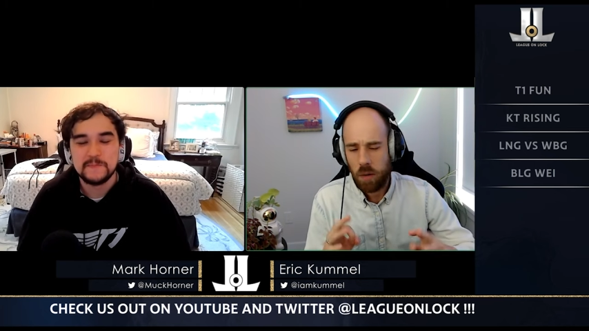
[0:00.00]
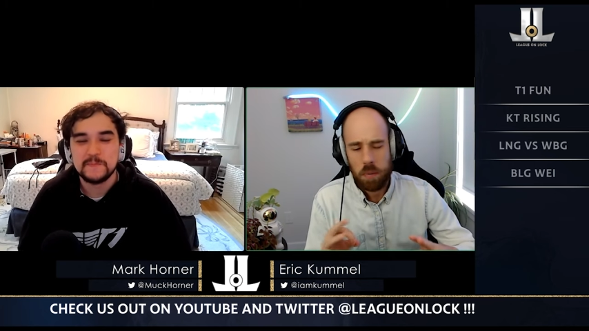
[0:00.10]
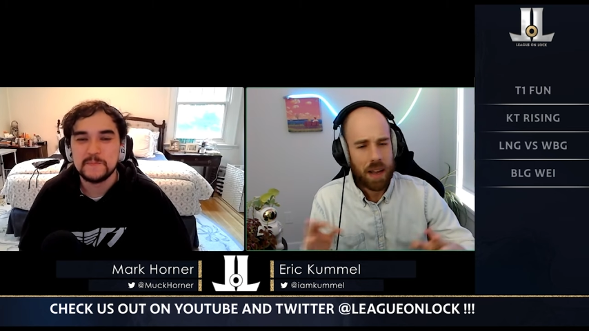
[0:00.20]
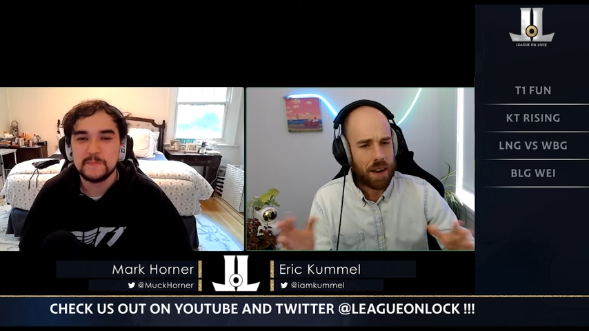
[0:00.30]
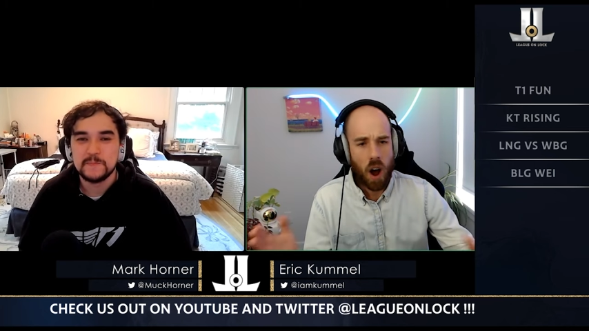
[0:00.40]

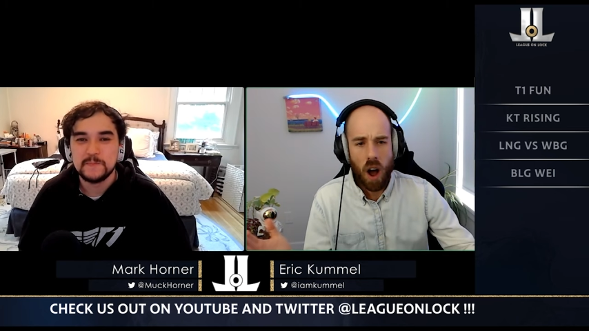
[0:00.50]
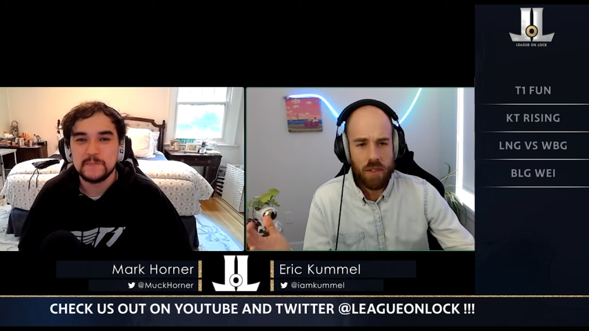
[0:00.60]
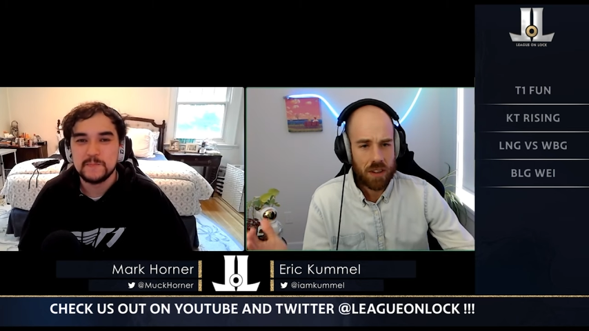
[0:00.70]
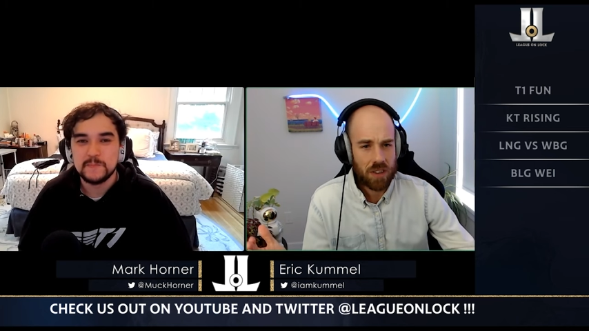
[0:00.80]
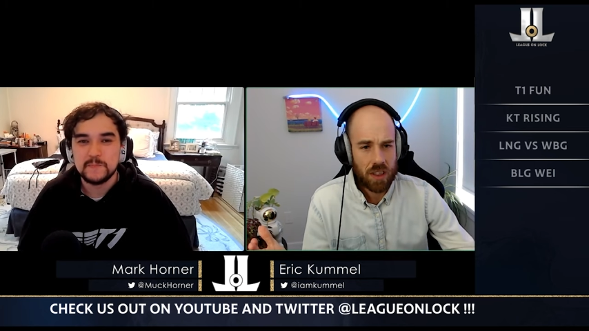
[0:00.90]
Speaker 1: But
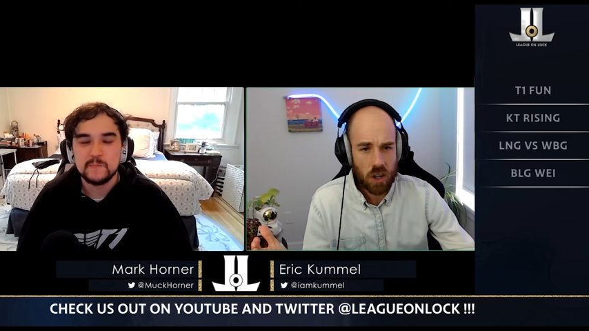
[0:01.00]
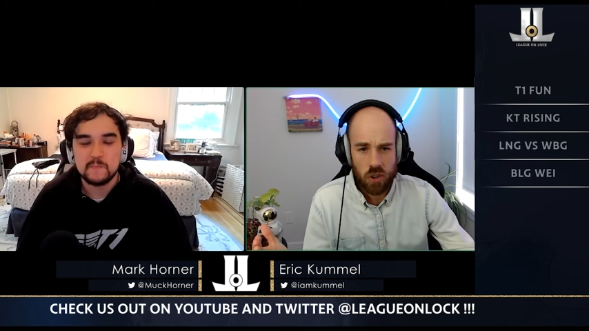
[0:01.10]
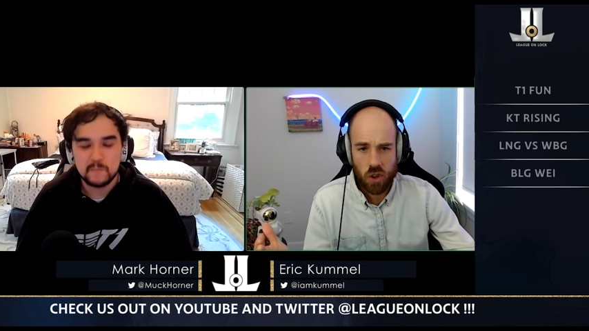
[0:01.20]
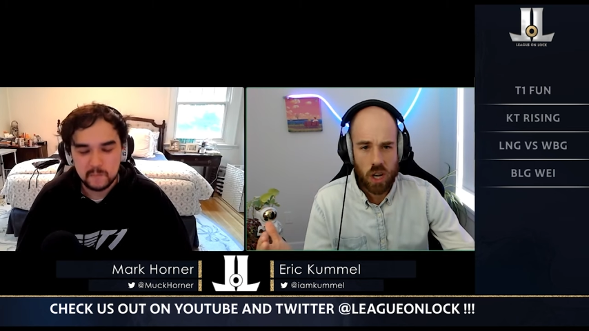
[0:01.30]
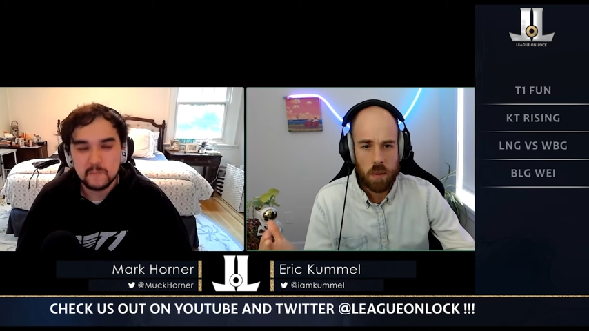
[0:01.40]
obviously, they're
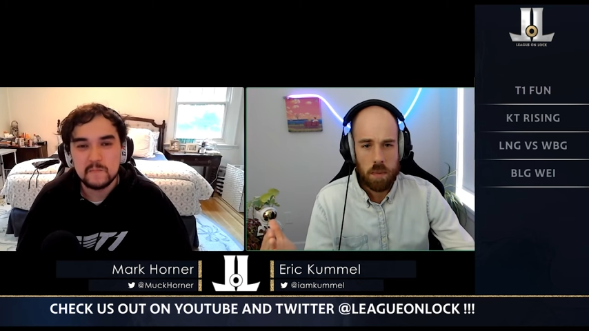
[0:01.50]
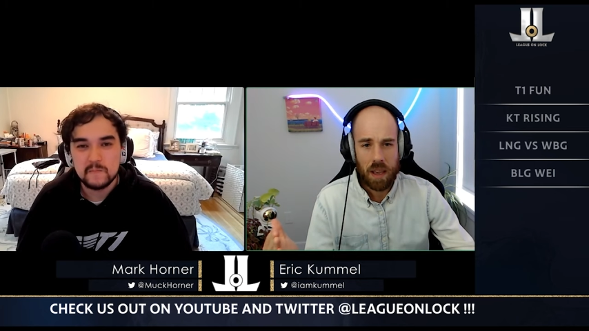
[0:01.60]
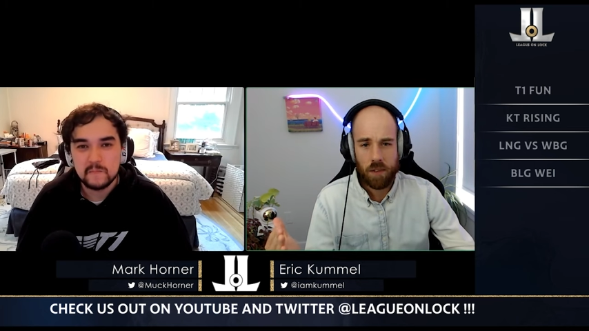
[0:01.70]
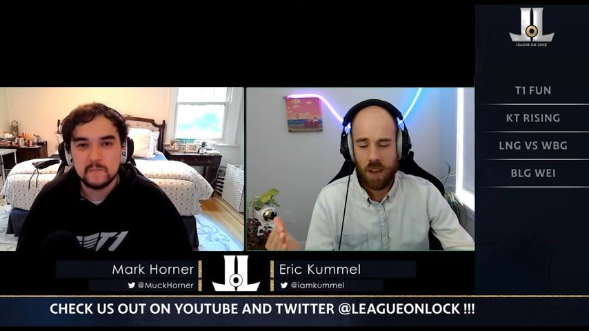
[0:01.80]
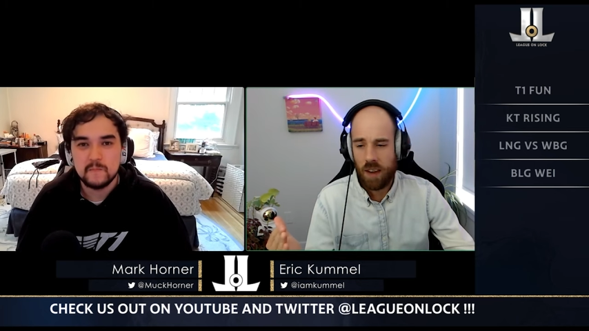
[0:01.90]
still going to be
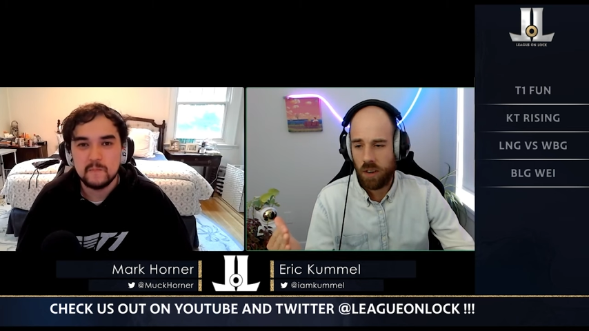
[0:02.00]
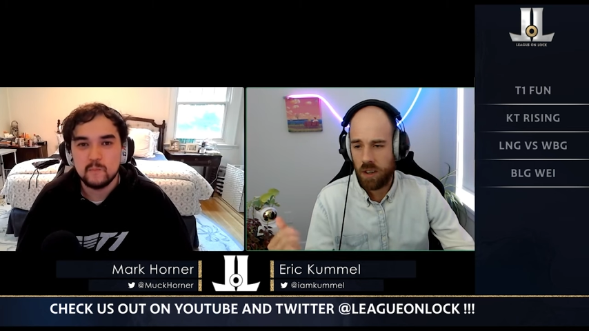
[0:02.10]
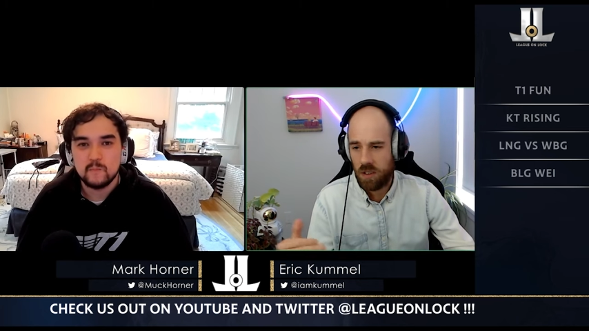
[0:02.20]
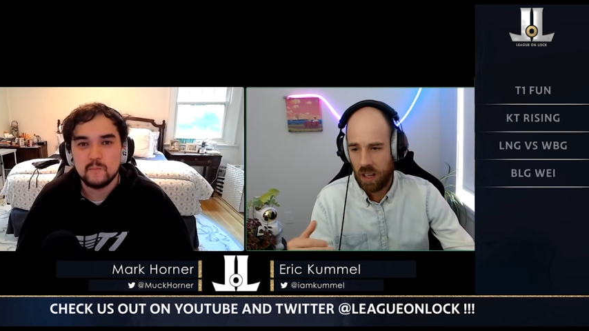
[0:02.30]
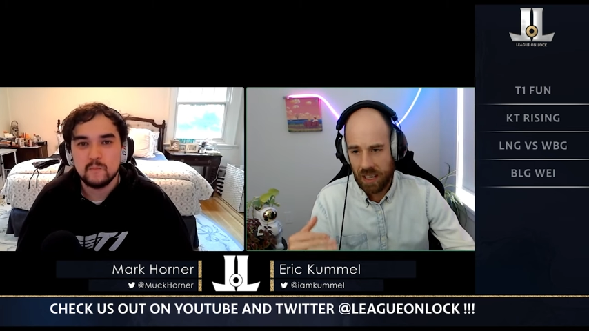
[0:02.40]
big
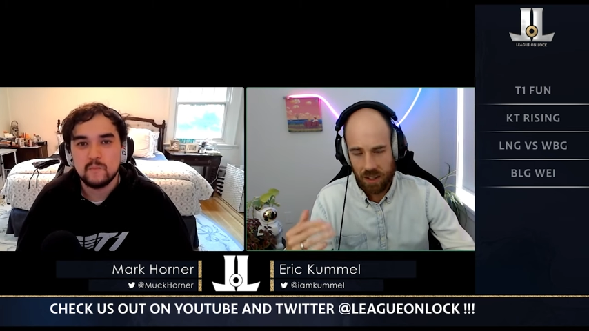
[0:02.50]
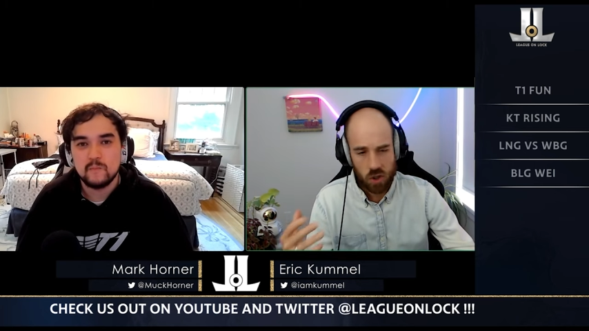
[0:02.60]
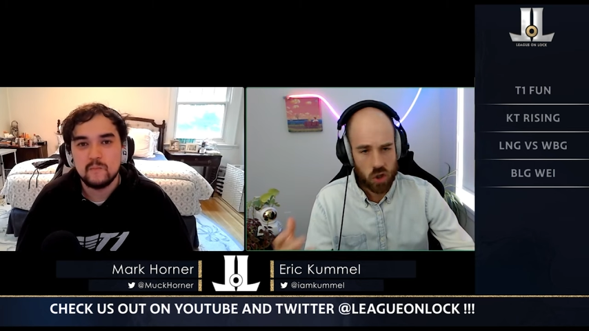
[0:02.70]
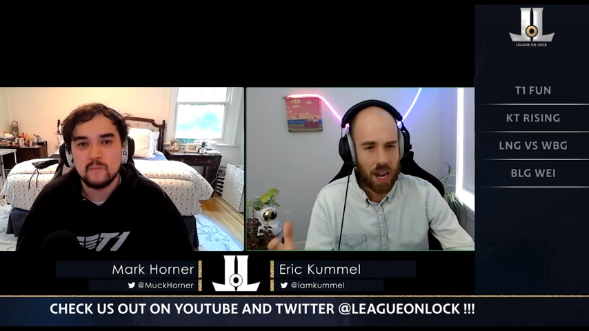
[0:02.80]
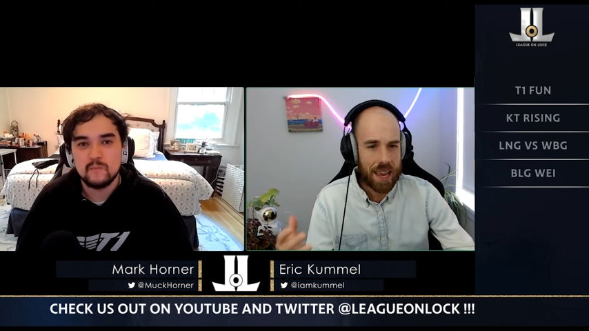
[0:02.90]
favorites
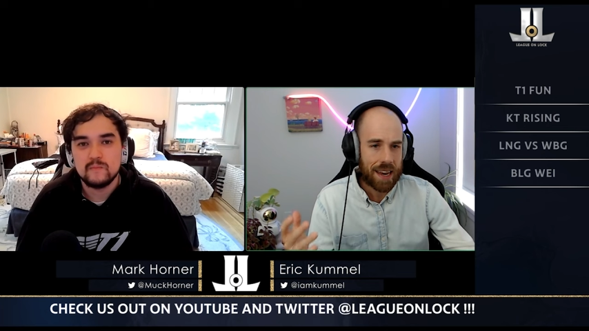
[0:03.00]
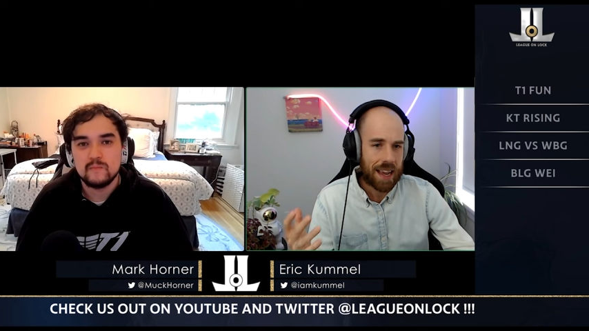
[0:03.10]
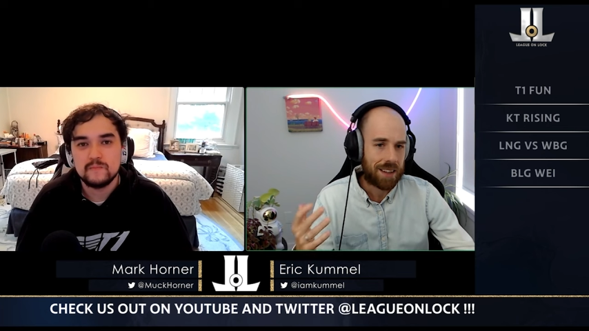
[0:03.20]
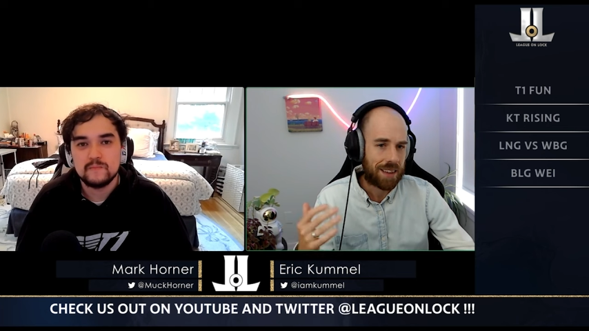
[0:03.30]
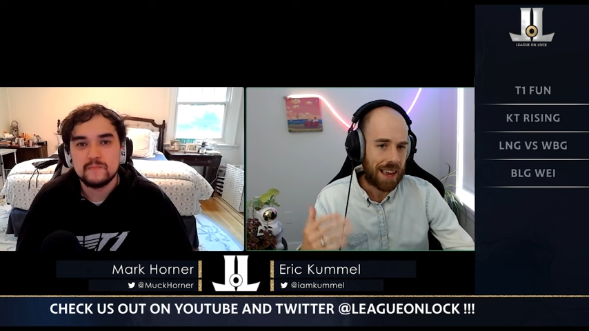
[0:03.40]
against Giant
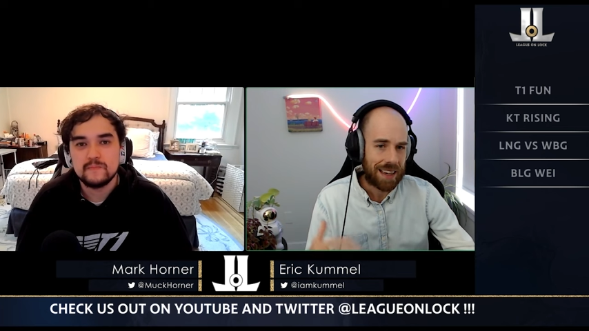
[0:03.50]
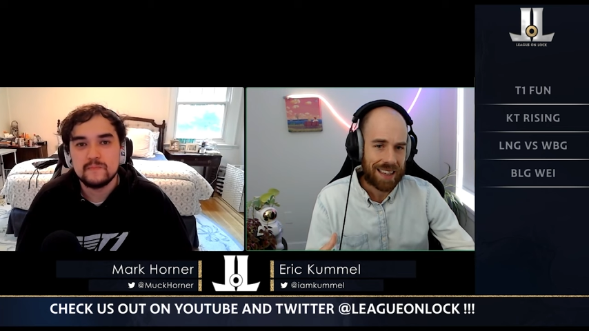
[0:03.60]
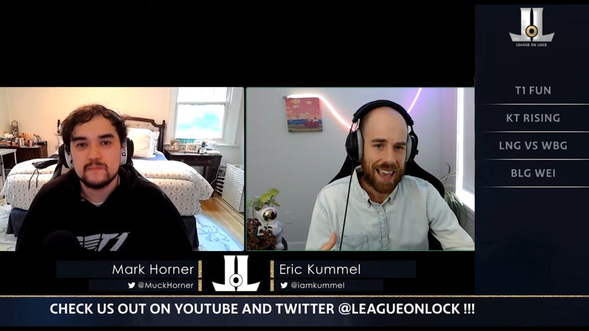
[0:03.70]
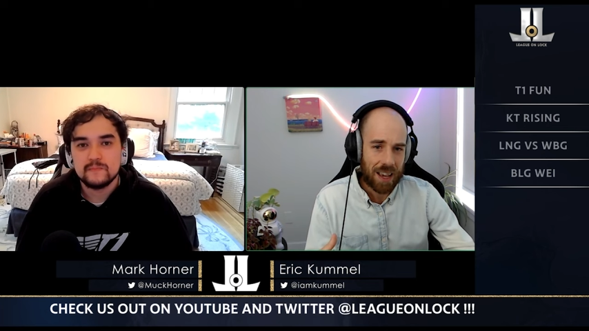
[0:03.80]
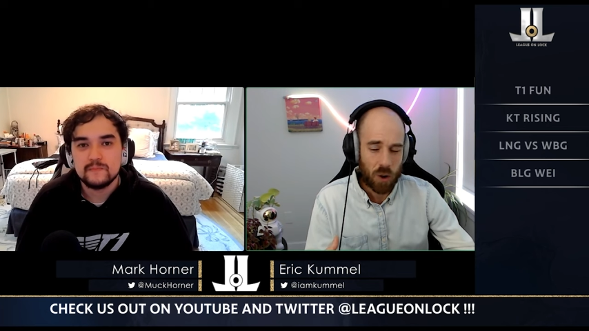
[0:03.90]
X and
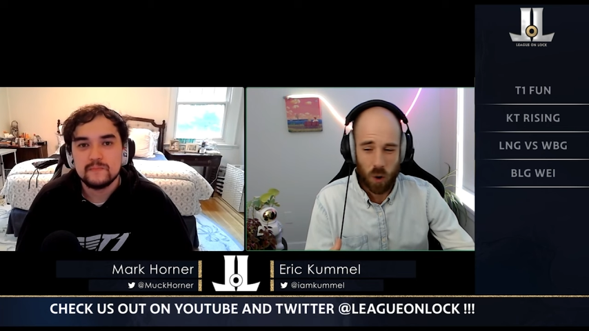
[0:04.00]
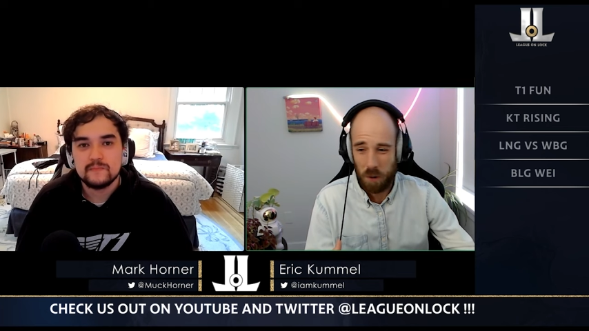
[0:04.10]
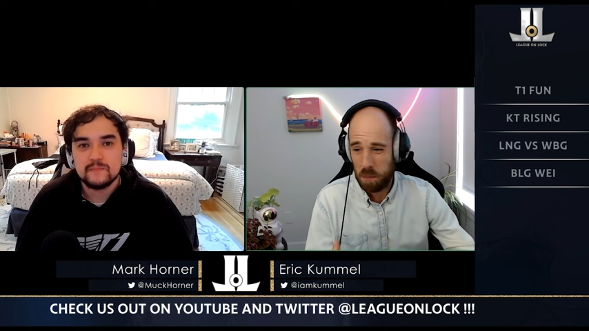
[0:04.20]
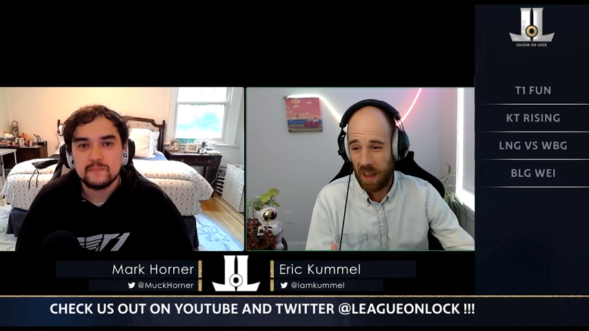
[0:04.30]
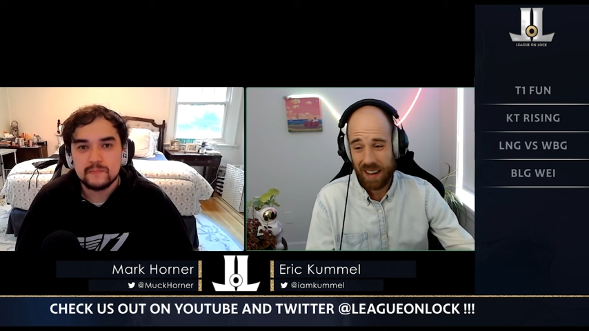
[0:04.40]

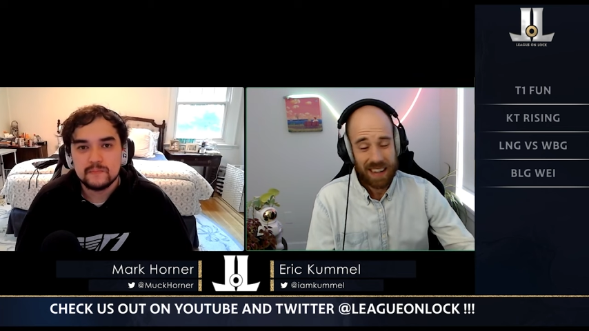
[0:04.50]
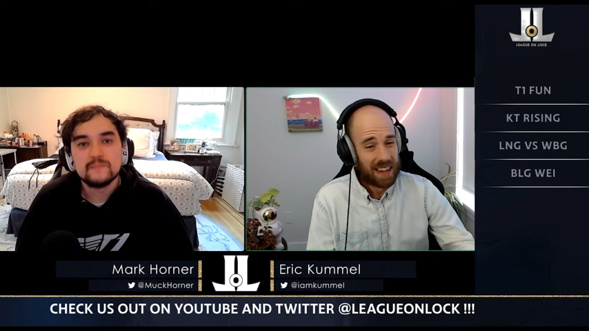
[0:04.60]
K-Corp. But